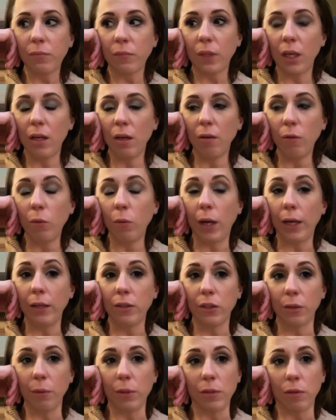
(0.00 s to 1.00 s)
I don't know why it
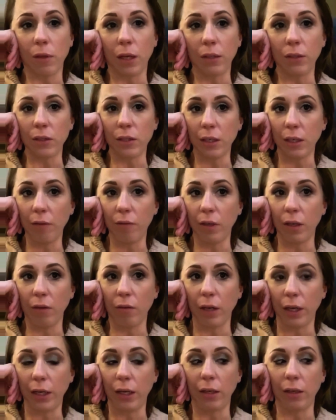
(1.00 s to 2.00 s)
took me so long to even get
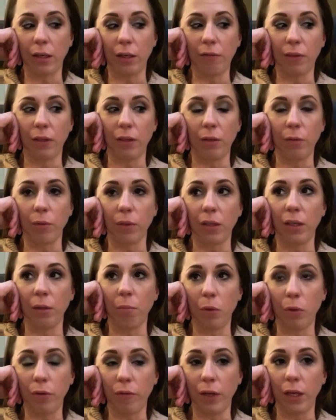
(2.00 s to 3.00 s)
ready. I felt like really
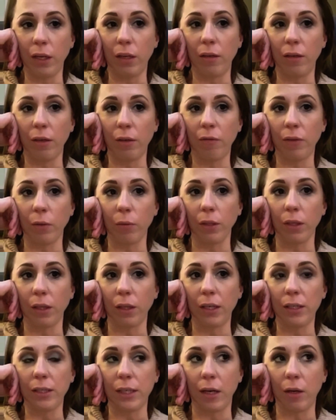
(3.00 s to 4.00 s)
unmotivated, and I felt really
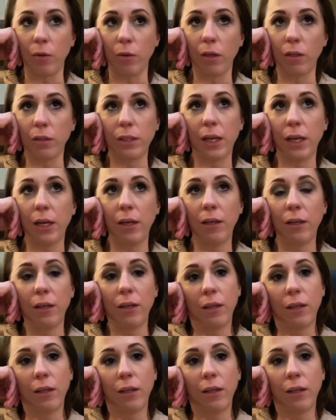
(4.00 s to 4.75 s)
like down all day.